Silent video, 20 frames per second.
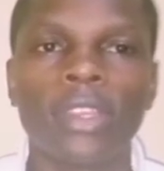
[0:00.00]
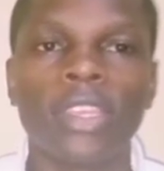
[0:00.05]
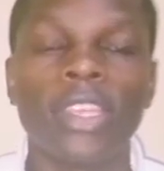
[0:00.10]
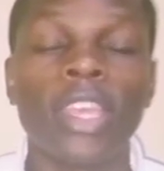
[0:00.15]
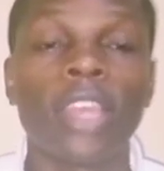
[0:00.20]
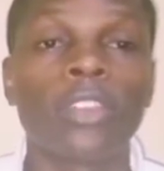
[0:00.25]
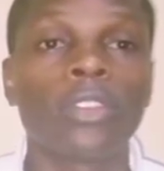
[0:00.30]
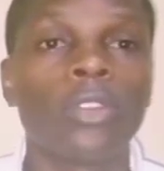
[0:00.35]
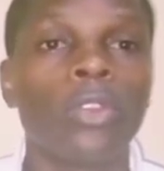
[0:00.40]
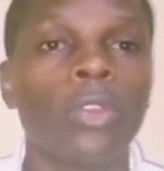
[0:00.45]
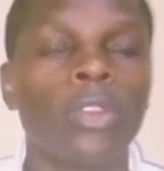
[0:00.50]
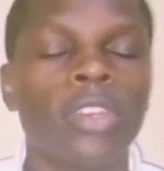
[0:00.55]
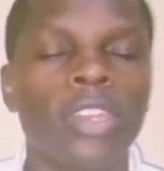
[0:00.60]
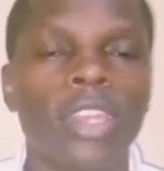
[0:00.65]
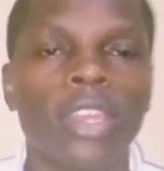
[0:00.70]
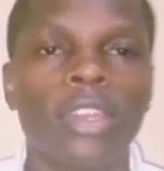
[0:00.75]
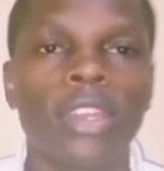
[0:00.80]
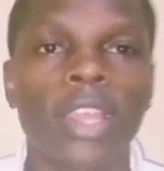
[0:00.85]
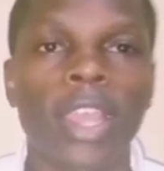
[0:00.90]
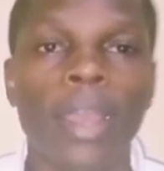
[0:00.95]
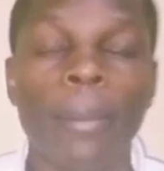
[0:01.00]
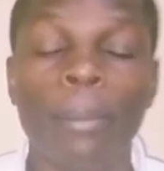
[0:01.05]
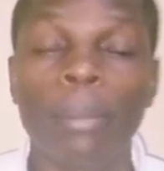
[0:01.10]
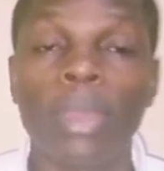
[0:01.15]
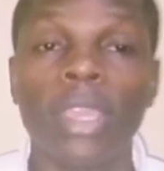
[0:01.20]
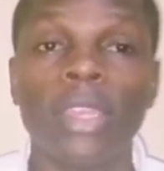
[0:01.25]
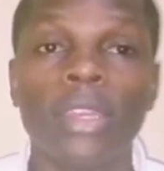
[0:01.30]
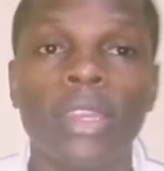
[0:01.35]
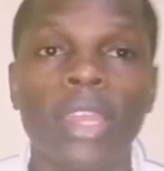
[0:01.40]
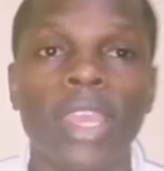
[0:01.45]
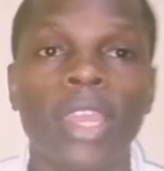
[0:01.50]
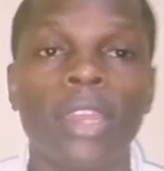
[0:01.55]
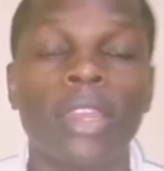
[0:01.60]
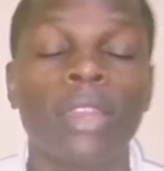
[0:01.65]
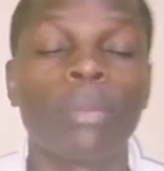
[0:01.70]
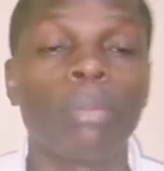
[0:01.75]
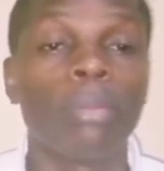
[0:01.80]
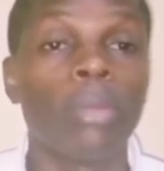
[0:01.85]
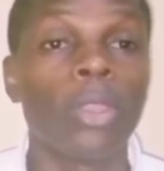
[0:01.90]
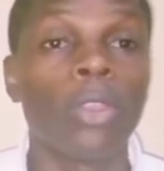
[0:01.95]
He has not yet campaigned,
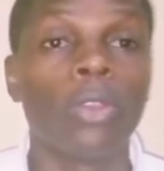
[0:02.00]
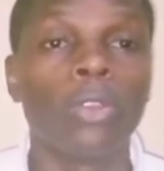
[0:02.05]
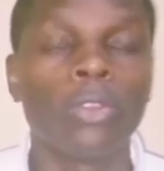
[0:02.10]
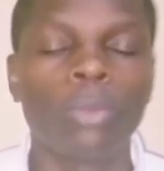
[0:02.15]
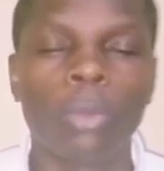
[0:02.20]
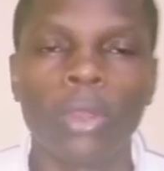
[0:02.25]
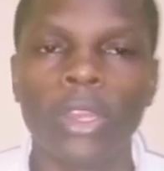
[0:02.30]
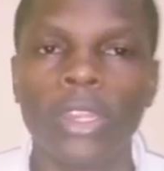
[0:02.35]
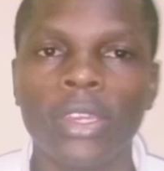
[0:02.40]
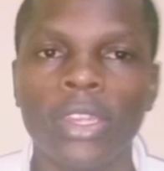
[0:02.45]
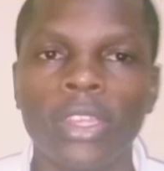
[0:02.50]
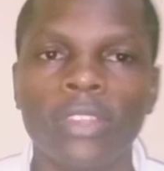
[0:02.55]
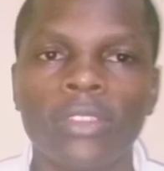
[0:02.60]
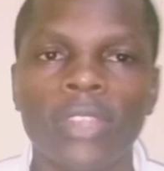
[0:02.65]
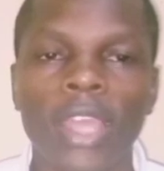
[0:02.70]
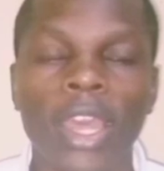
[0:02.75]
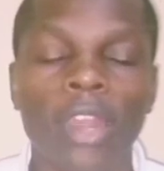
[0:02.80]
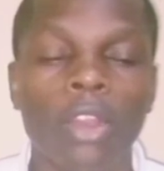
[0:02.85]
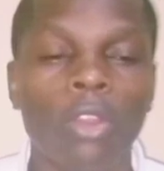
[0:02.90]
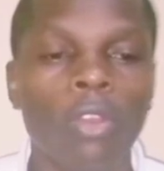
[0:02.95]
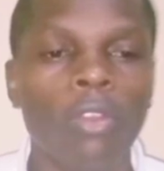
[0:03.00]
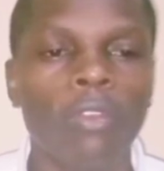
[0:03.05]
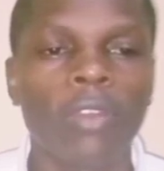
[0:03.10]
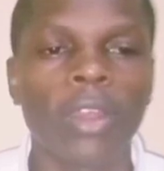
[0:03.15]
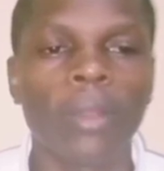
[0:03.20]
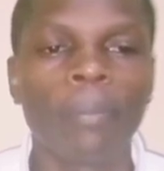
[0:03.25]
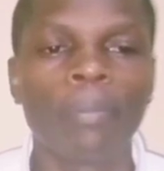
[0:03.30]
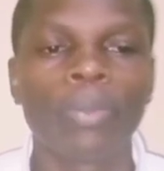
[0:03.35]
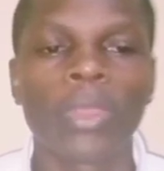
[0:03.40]
and because politics are over.